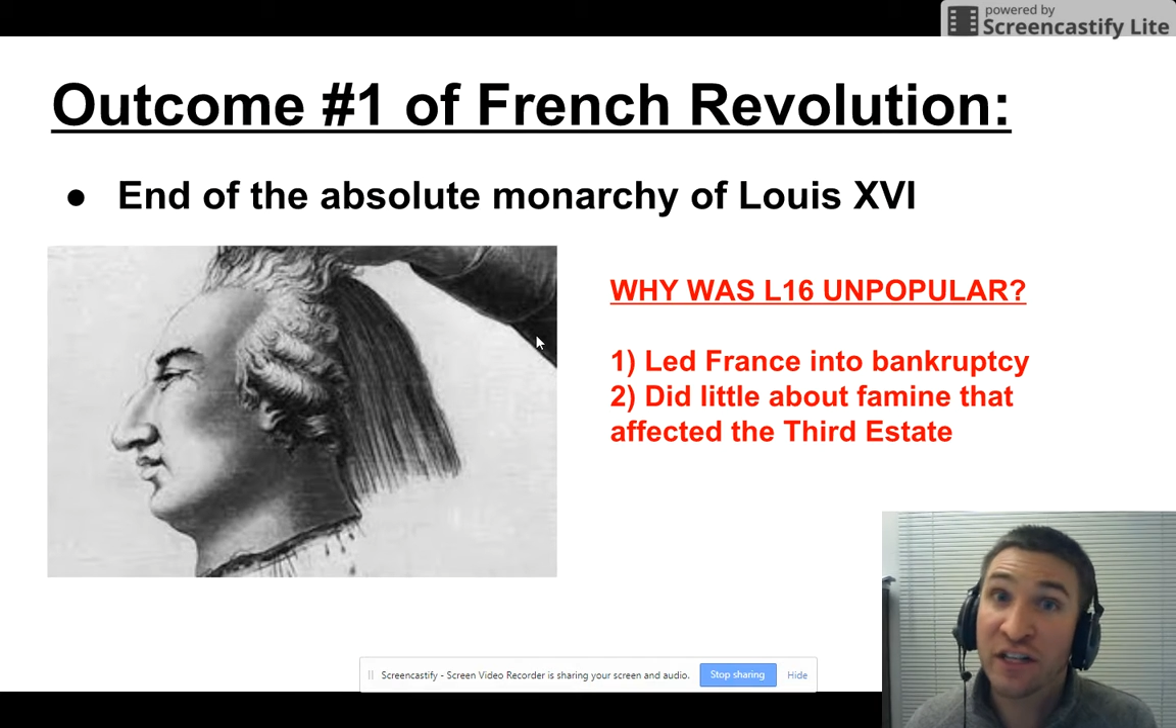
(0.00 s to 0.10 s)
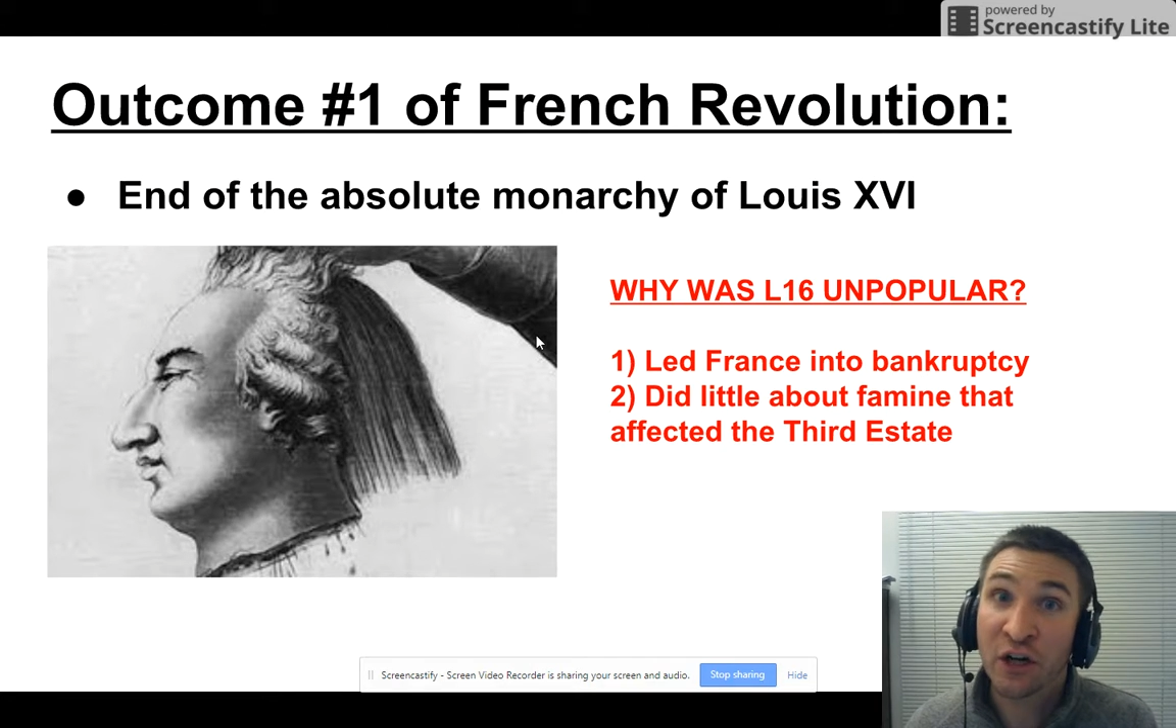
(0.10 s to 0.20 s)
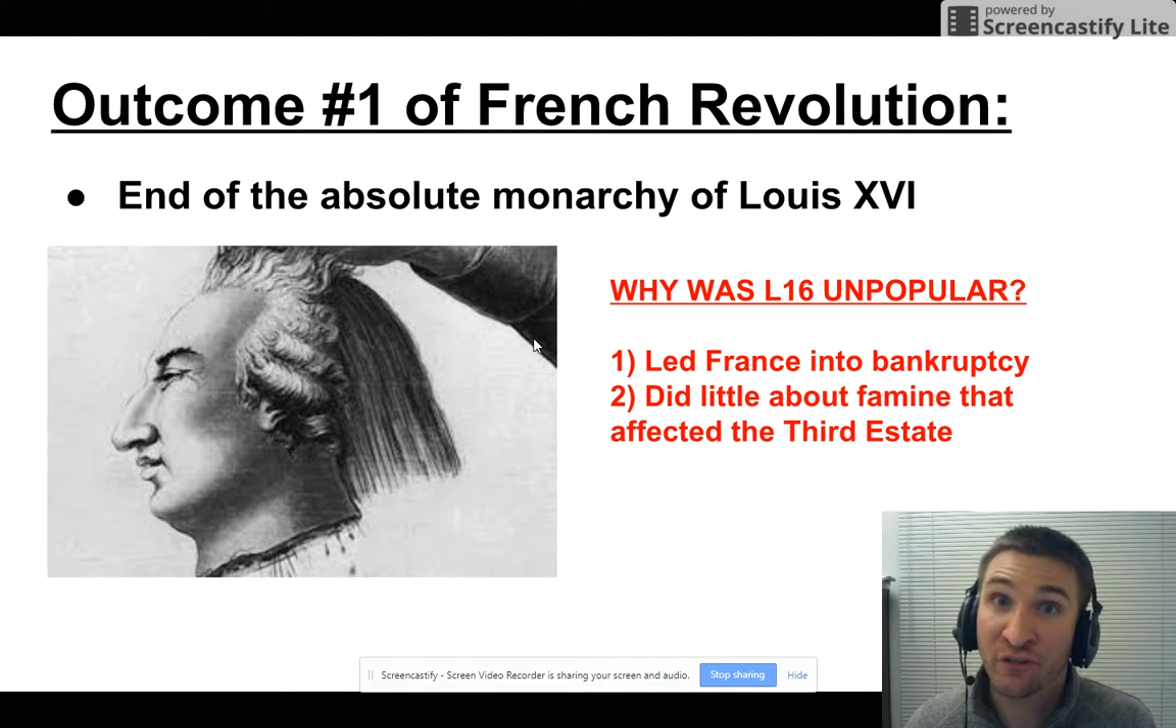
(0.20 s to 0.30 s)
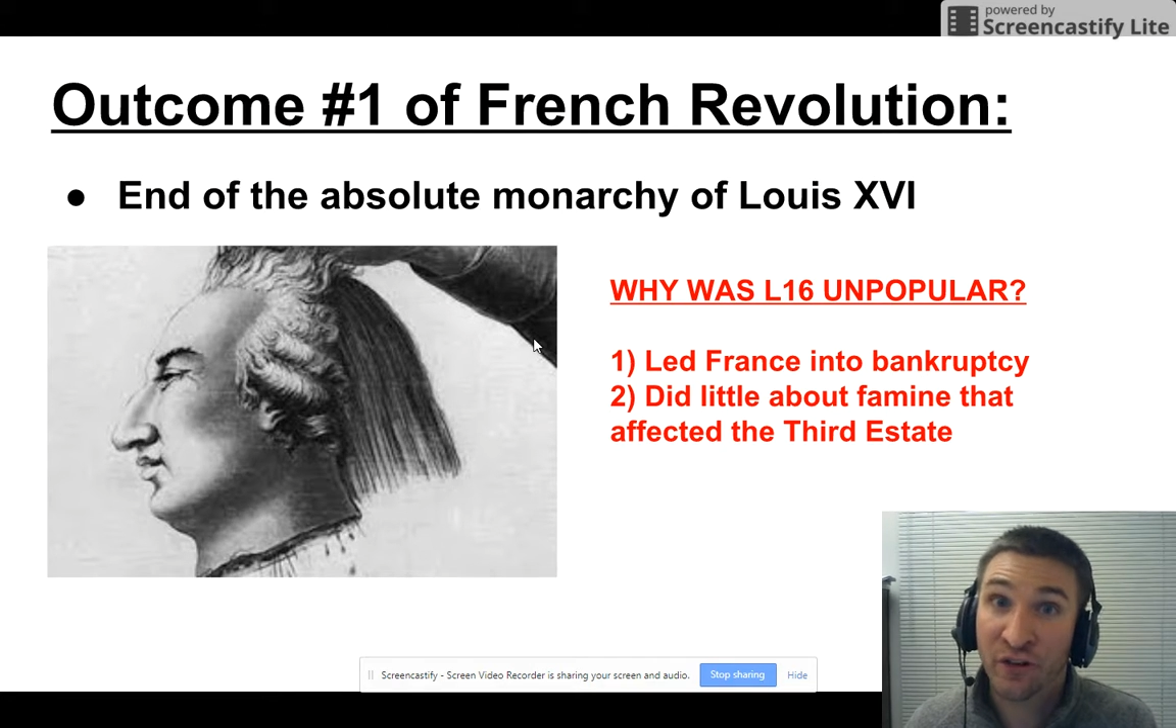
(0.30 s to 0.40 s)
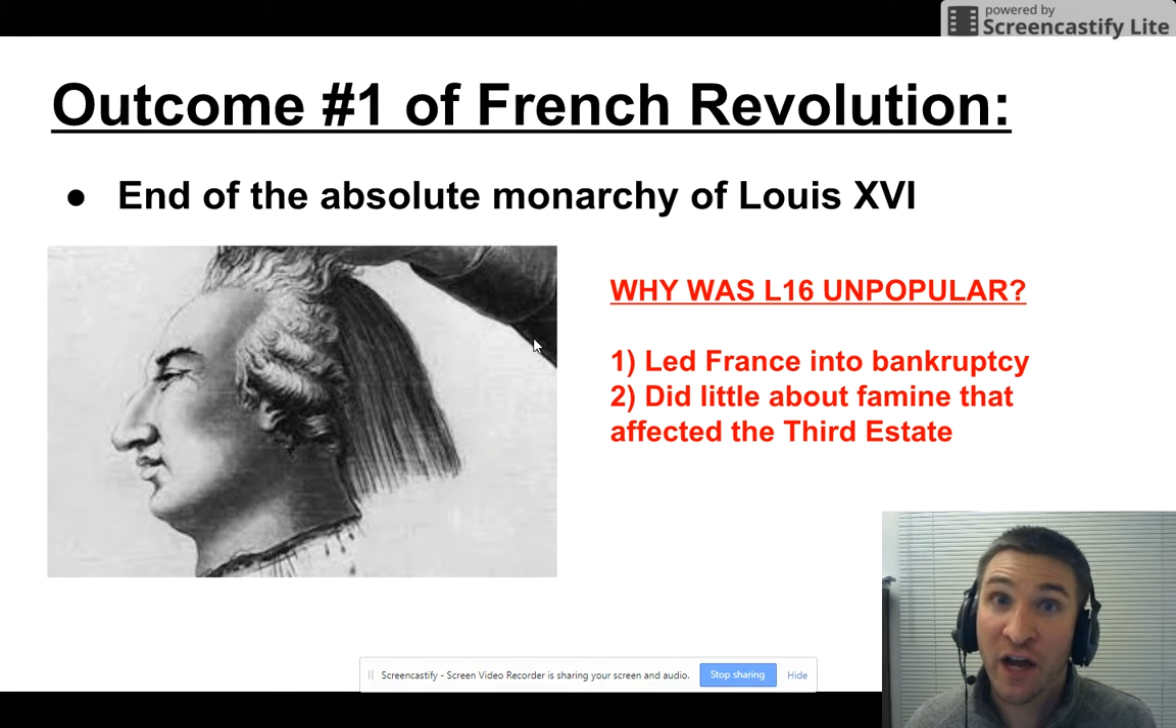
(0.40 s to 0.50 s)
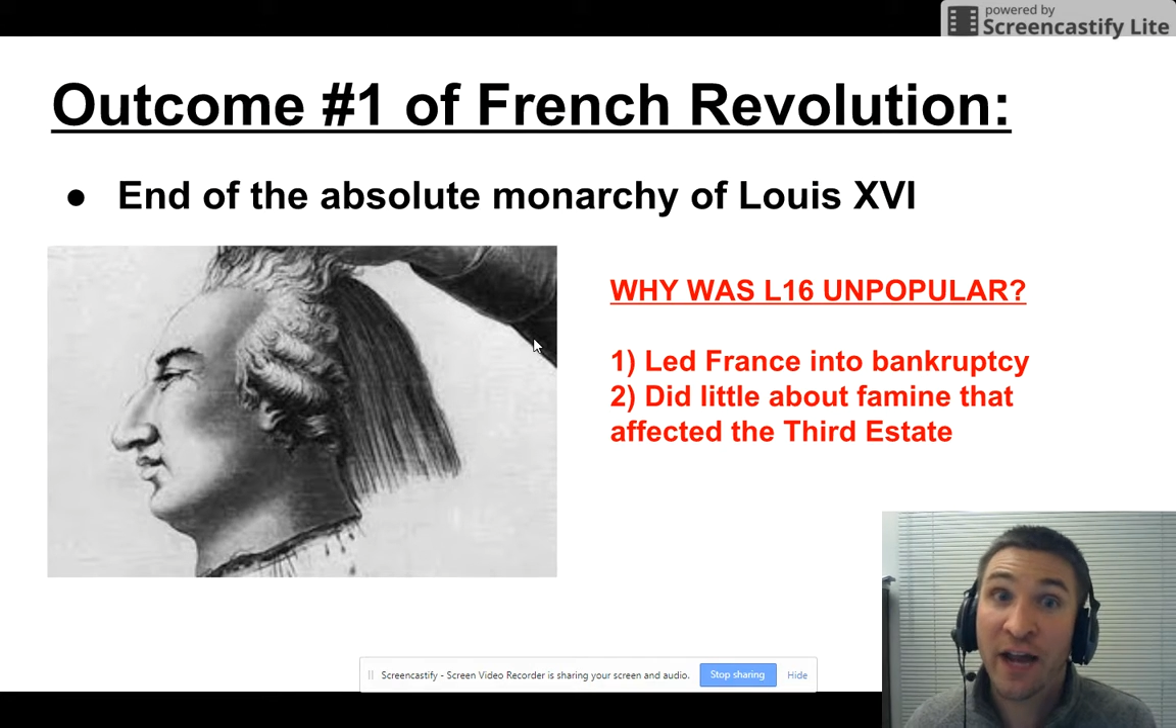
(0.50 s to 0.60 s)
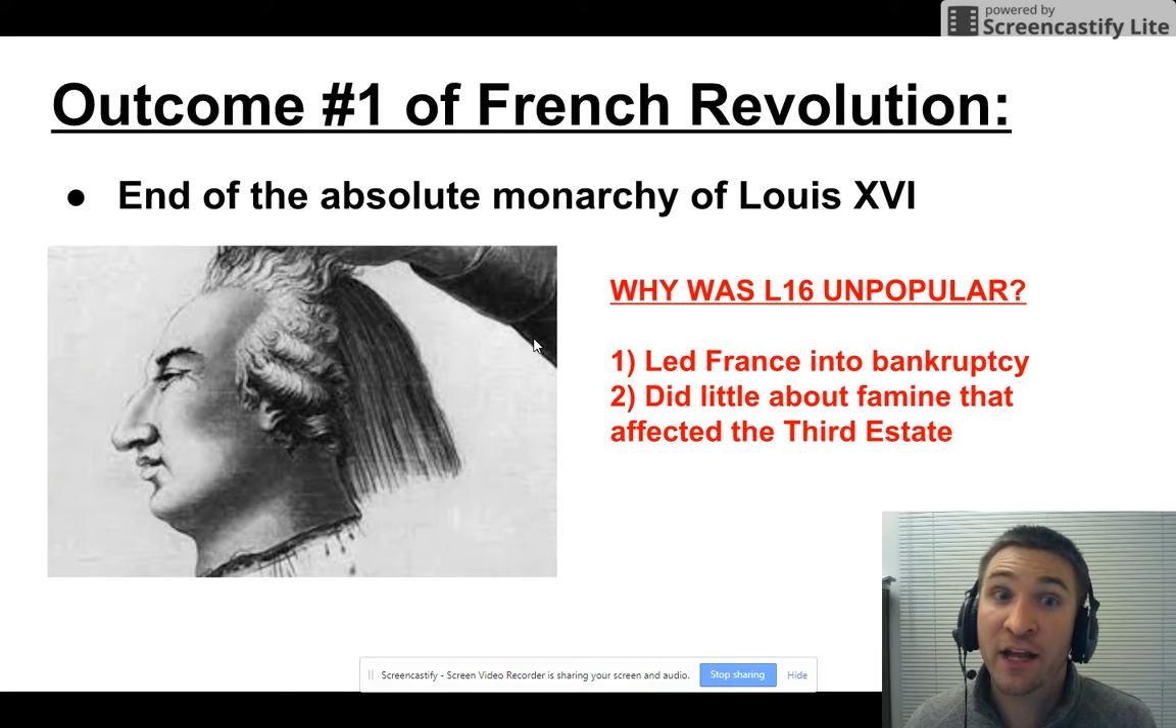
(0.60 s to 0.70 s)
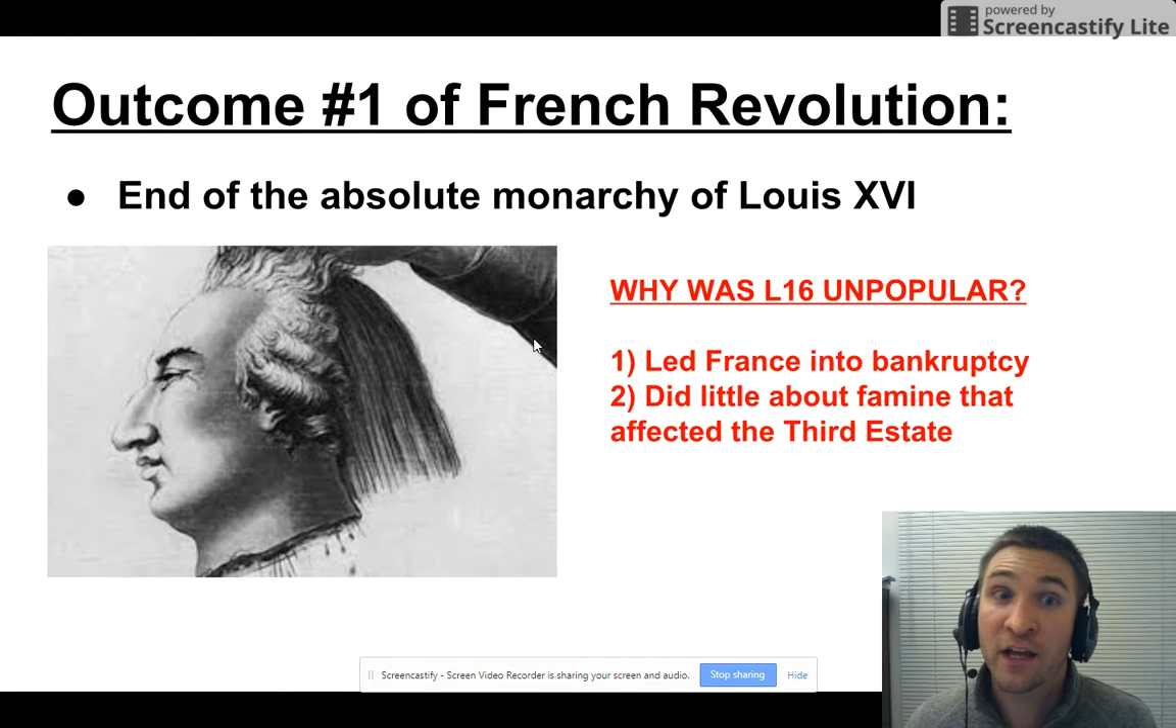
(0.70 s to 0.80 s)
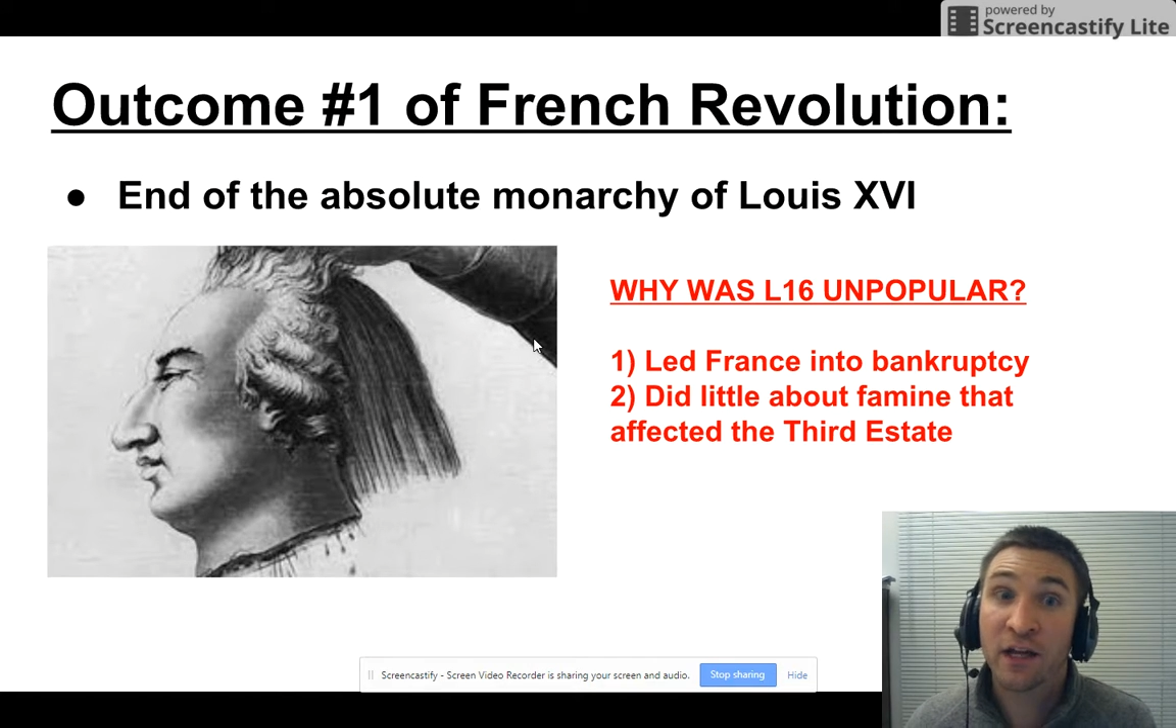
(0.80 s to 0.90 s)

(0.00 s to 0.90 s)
leader for not